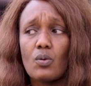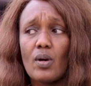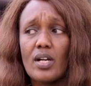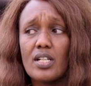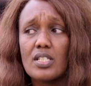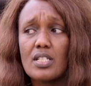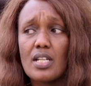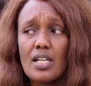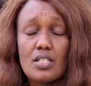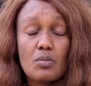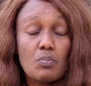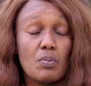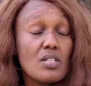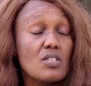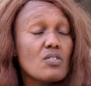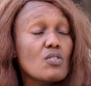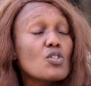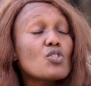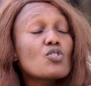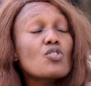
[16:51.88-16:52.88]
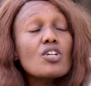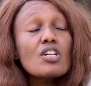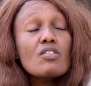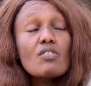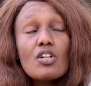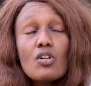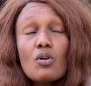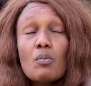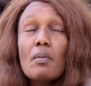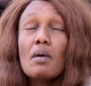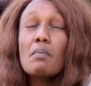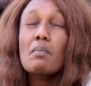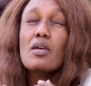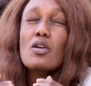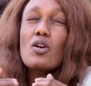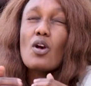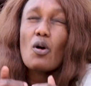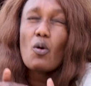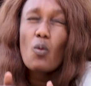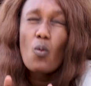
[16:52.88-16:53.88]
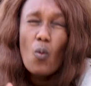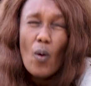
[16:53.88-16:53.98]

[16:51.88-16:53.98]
quite expensive. You don't even know, maybe you're